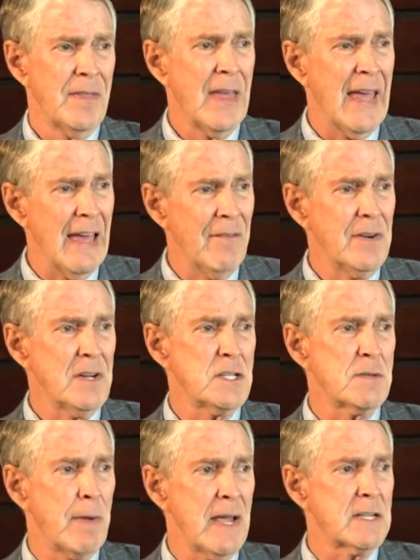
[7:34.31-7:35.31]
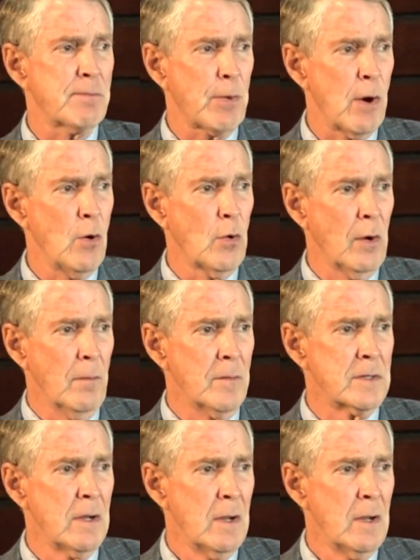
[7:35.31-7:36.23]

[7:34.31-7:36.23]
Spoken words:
the evidence-based programs.